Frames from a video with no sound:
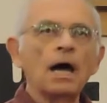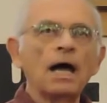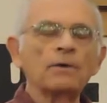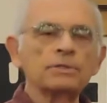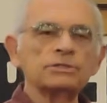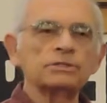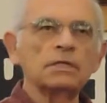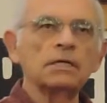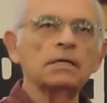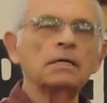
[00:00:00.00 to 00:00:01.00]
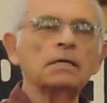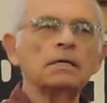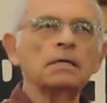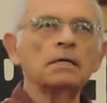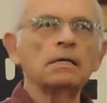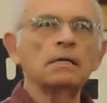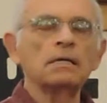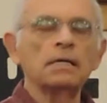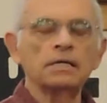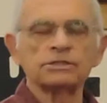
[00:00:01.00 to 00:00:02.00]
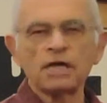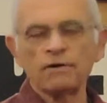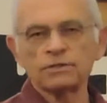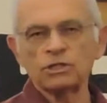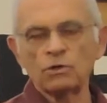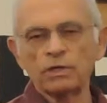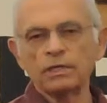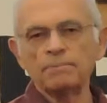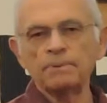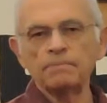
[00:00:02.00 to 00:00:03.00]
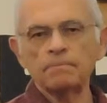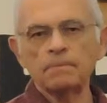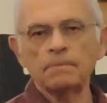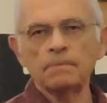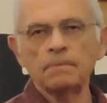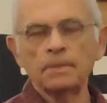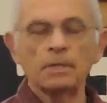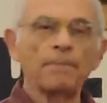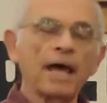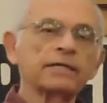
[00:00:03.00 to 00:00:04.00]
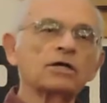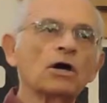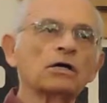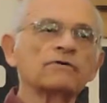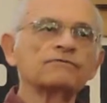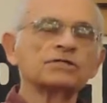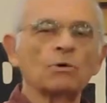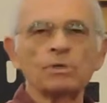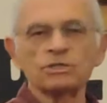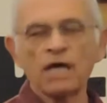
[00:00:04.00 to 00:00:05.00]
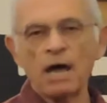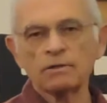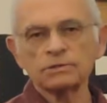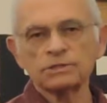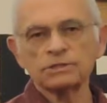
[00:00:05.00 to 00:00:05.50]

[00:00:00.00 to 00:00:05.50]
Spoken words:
I was in Saratoga in the backyard of someone's house.